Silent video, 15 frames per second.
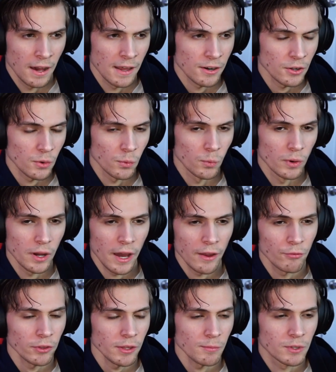I don't know what. I
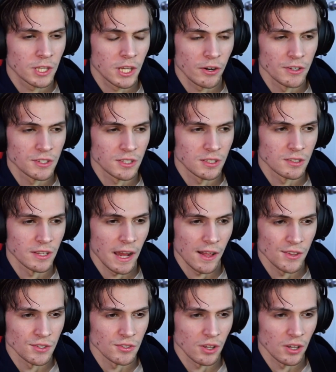really am curious as to
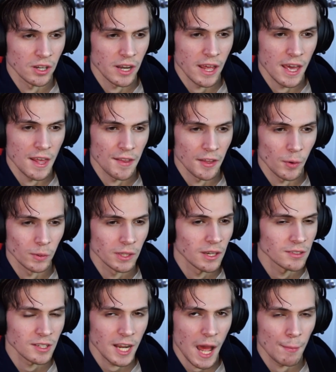how this is all gonna end. Like, what the
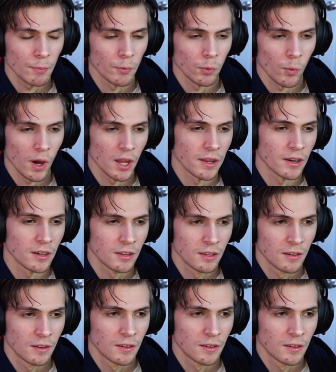hell's gonna happen with Wanda?